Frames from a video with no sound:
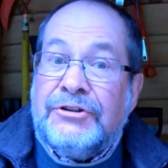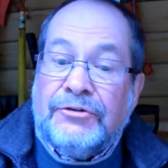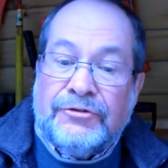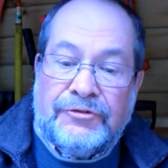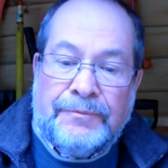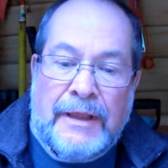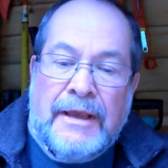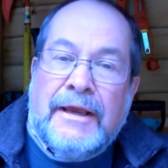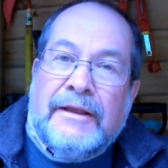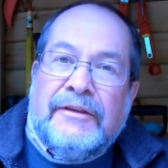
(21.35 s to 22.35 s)
Devotionals.
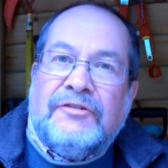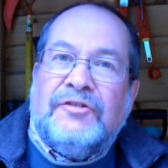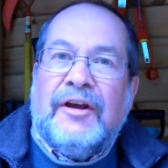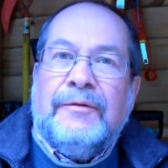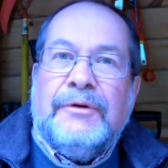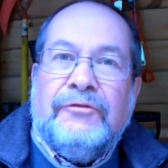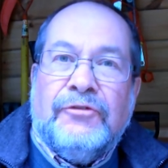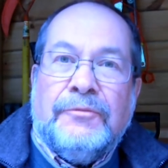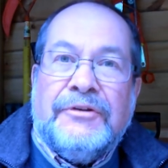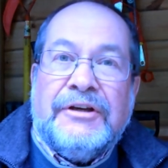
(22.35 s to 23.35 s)
This time we're
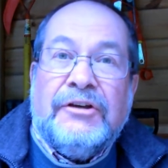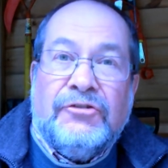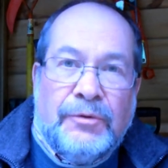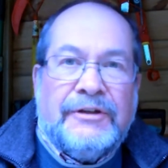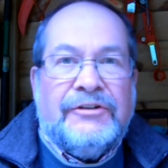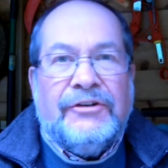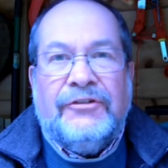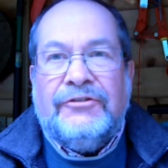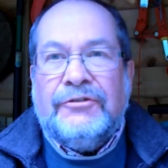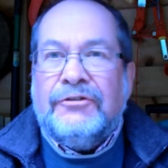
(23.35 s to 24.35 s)
from the
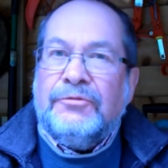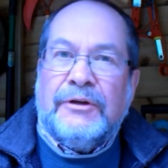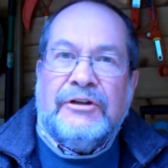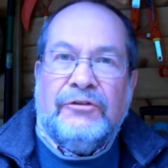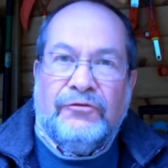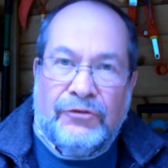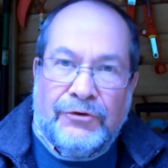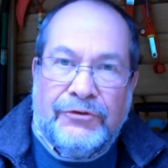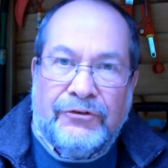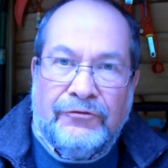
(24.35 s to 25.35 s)
20th to the
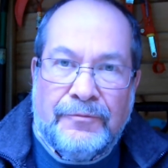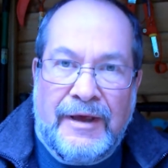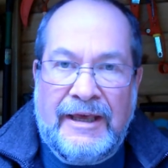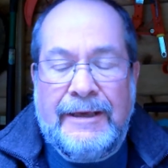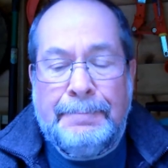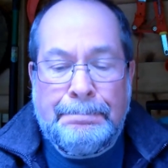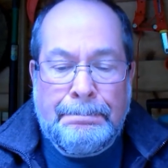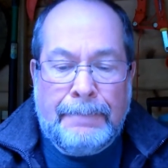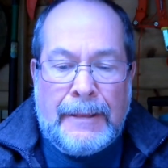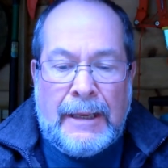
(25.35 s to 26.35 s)
24th of May,
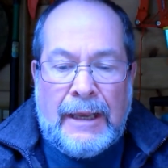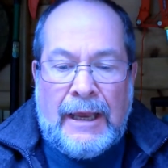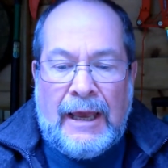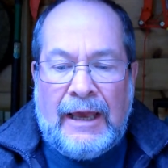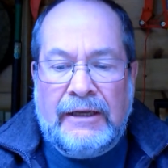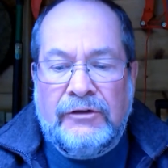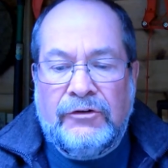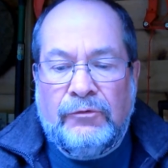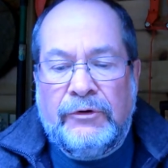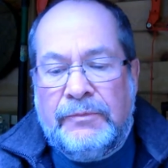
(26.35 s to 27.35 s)

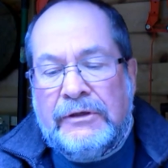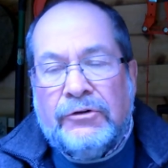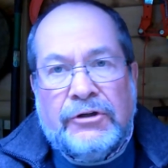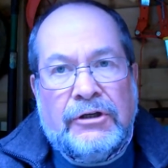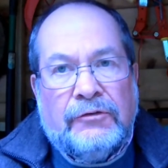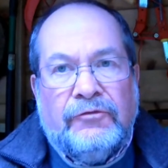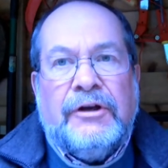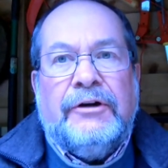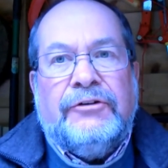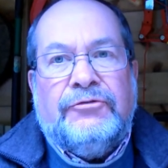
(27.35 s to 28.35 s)
and we've been looking at
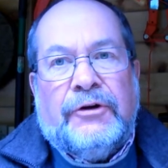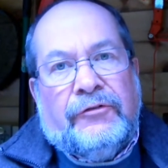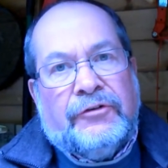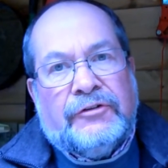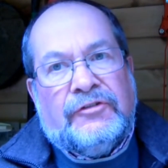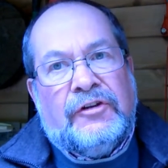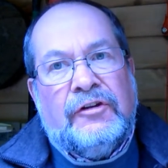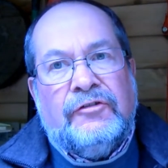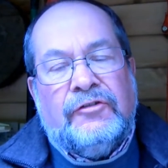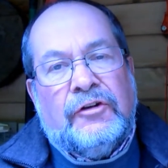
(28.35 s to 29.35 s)
various
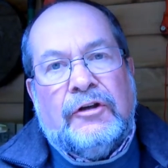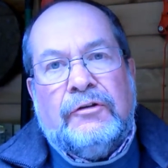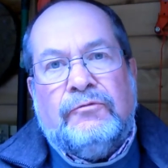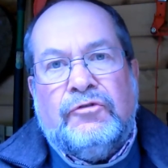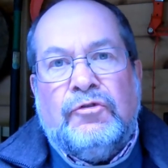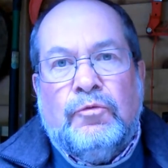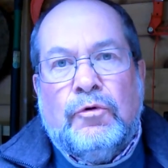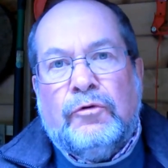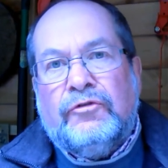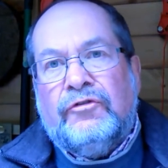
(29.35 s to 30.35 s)
references
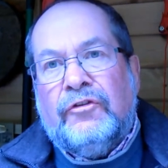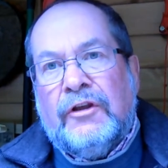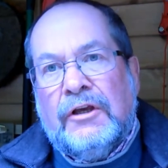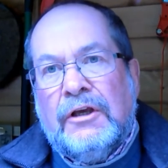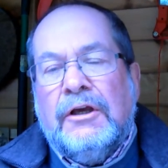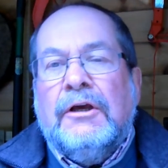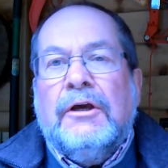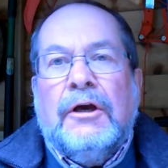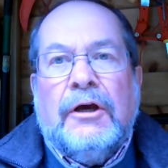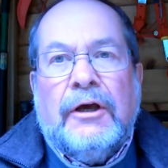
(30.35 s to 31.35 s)
towards the
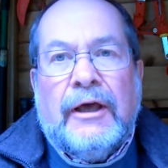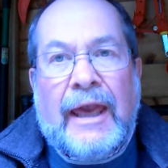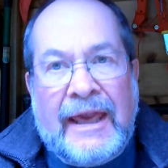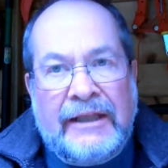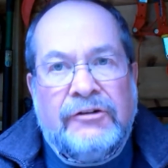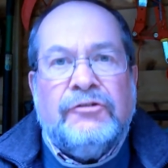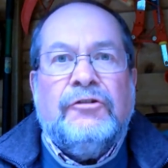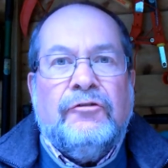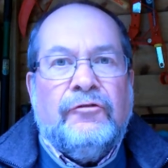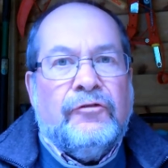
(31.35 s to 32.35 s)
end
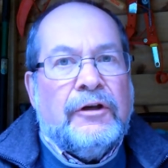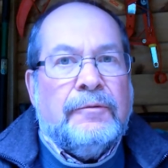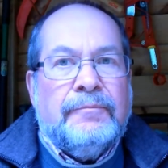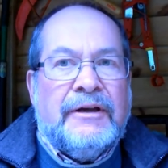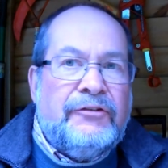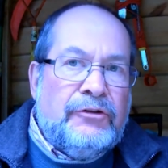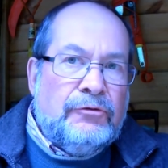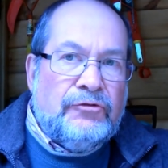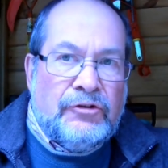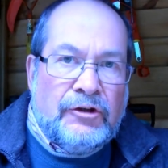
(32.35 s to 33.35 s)
of
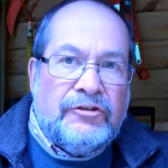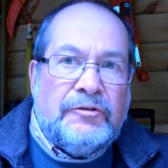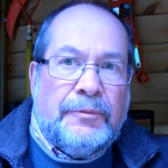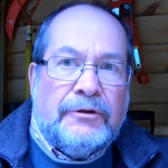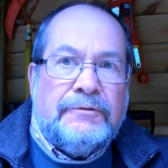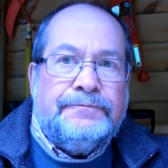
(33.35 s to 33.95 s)
Matthew's Gospel.